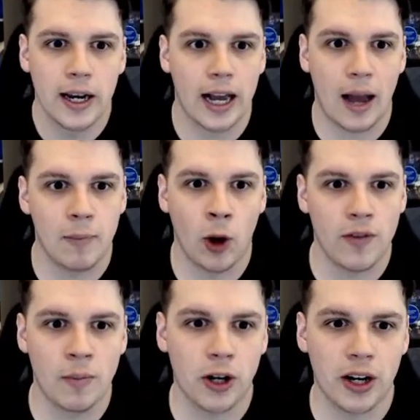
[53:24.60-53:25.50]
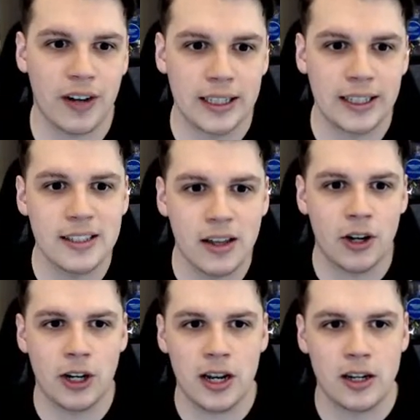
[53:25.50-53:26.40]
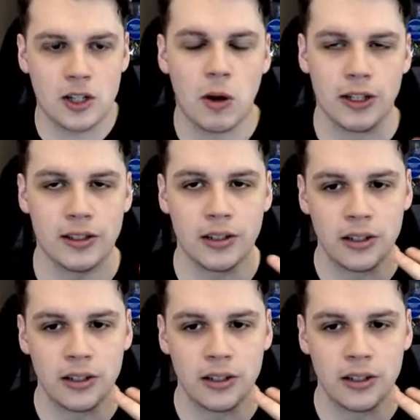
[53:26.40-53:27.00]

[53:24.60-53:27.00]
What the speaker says: Like I'm not even bothered if Kante isn't even in the squad.